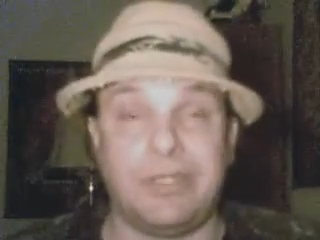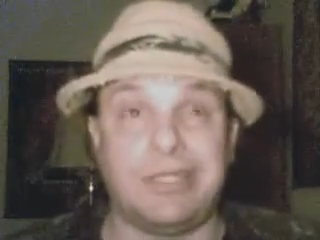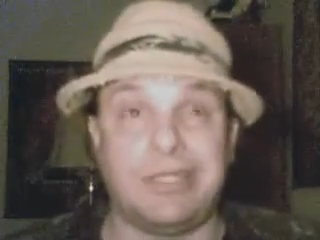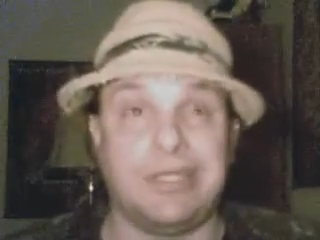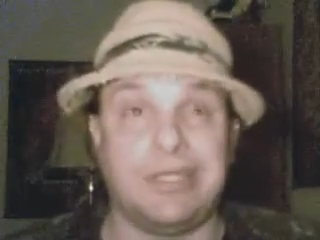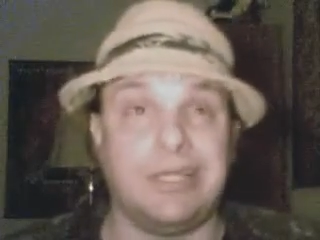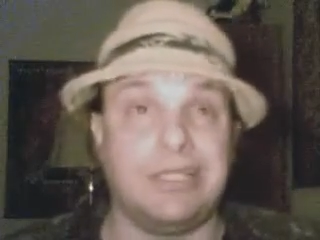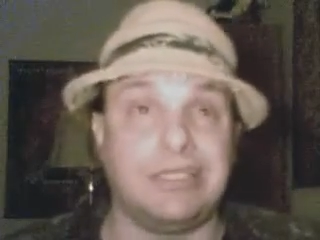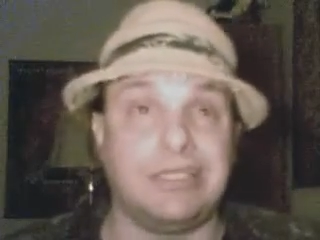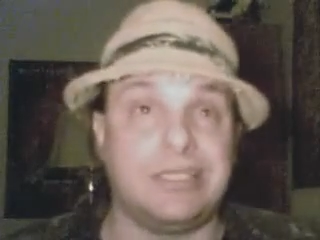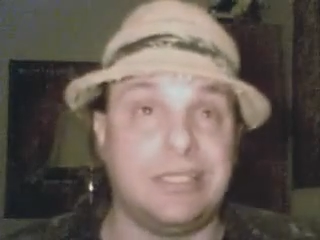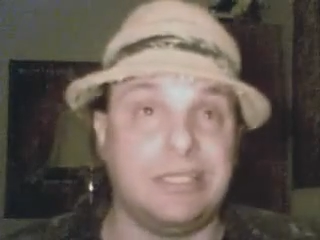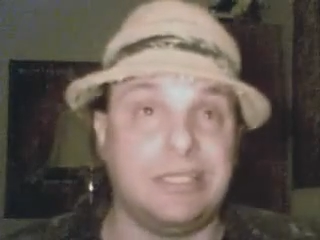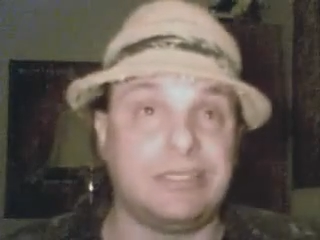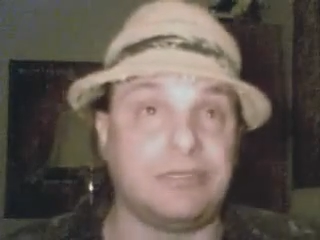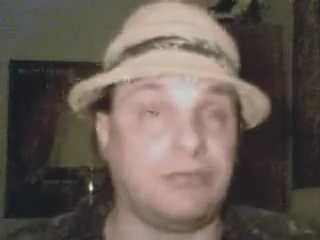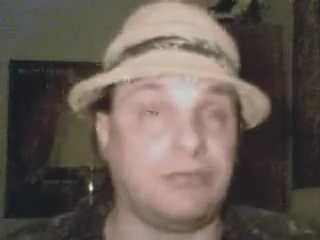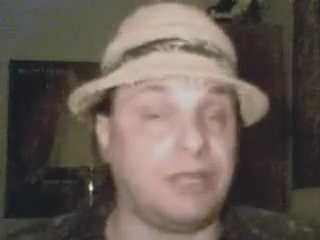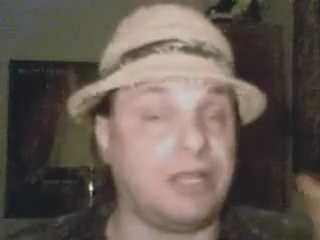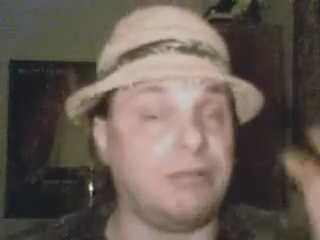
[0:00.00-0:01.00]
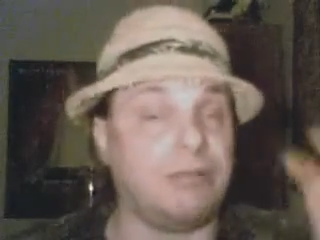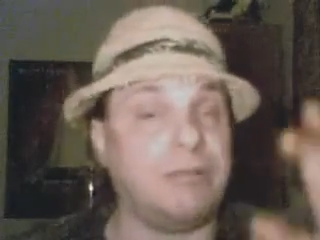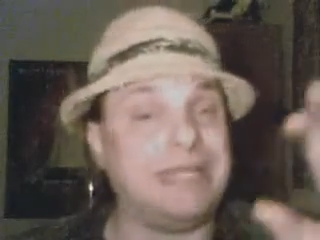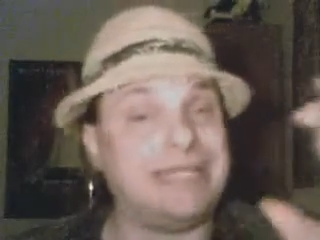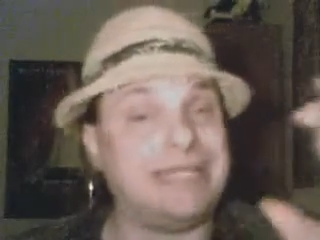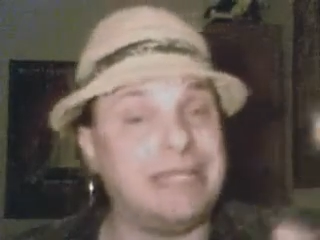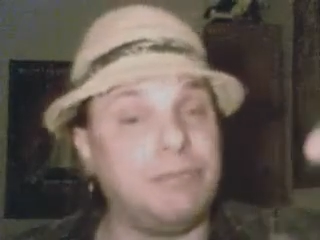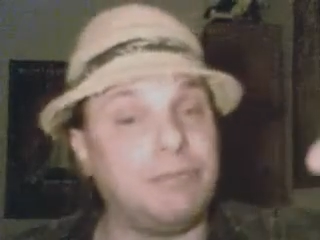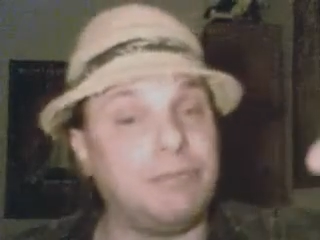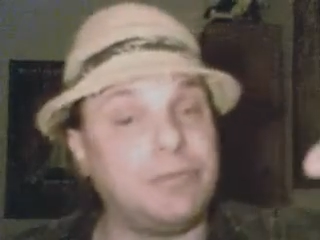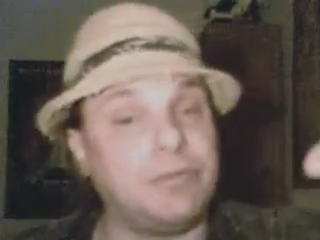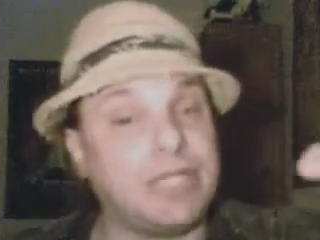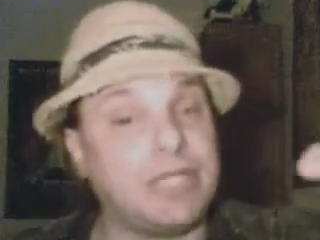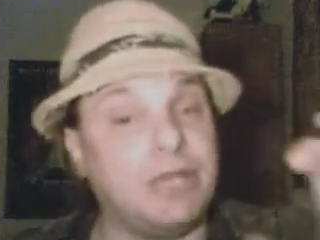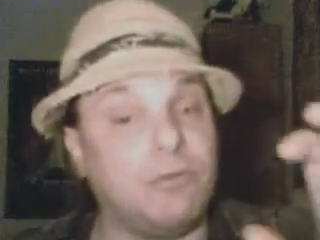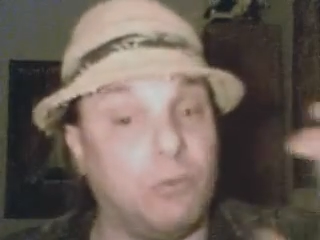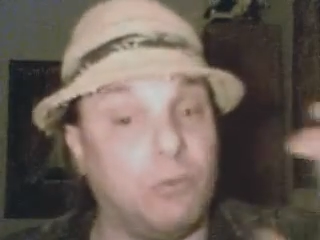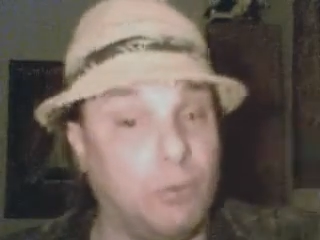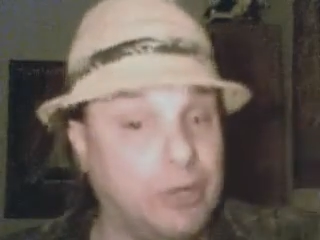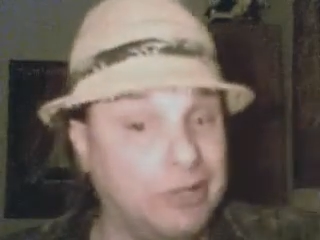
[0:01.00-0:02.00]
because it's only going to be
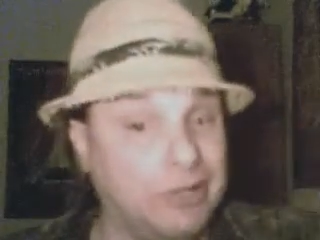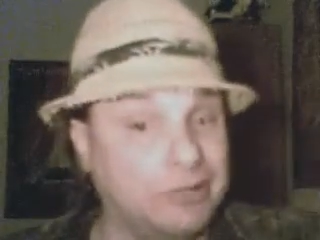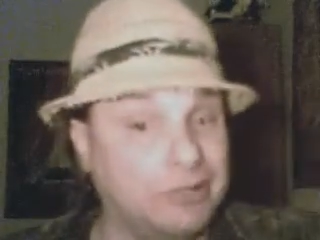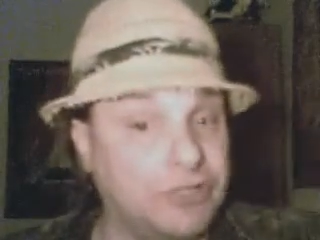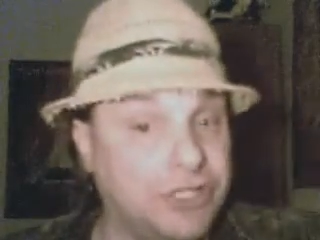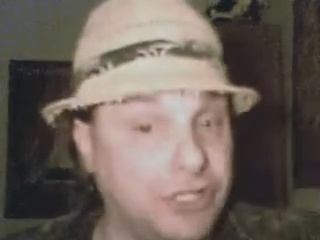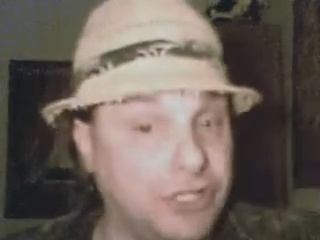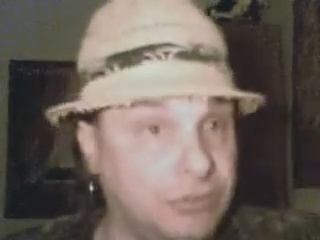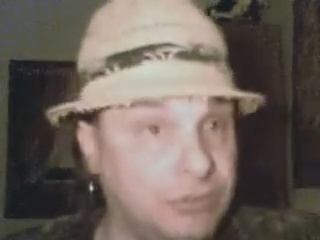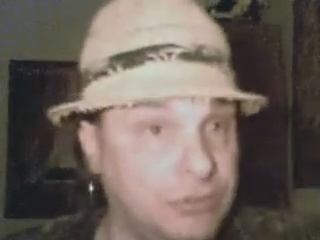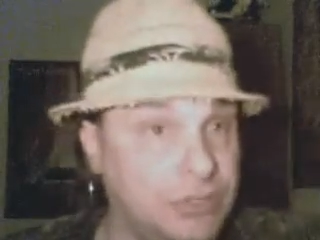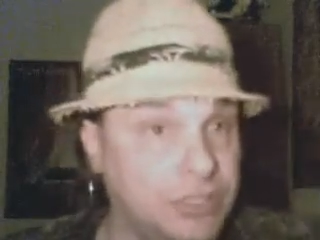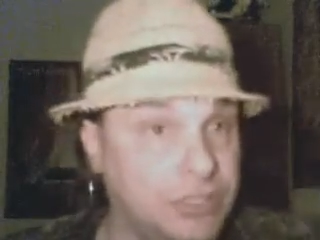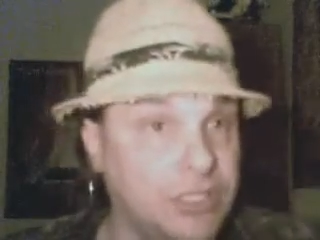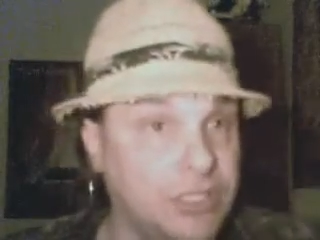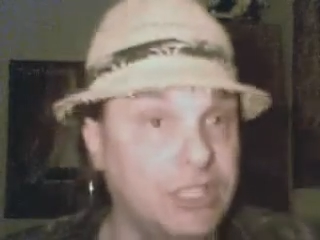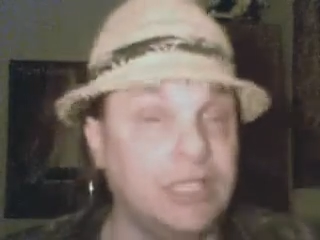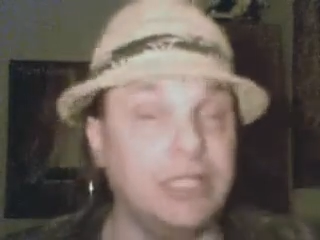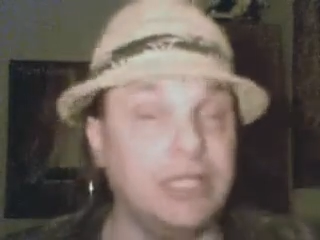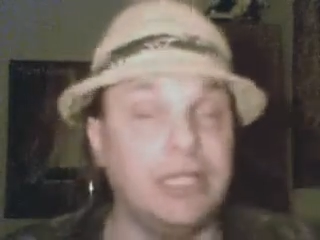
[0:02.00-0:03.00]
10% real juice,